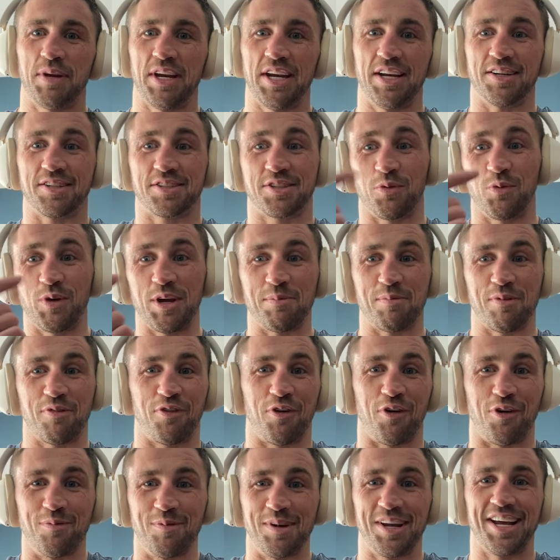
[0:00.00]
Peter's the week
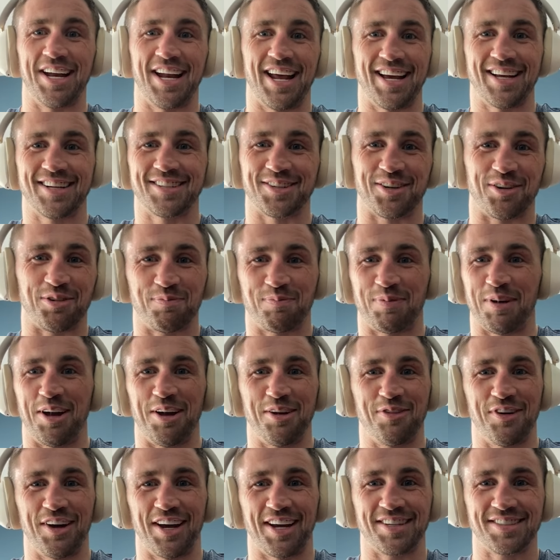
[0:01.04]
before me, innit? So
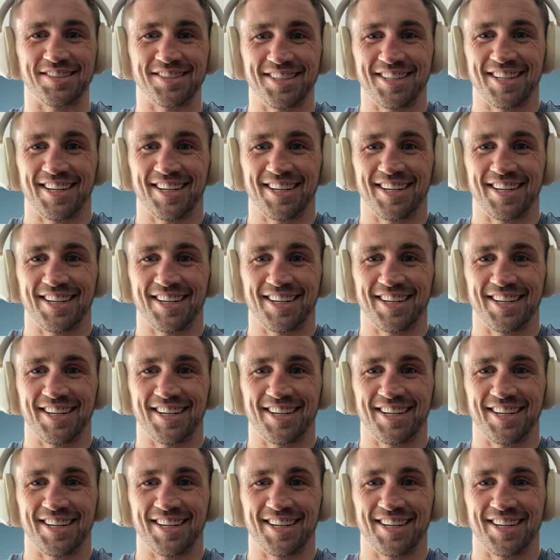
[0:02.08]
perfect.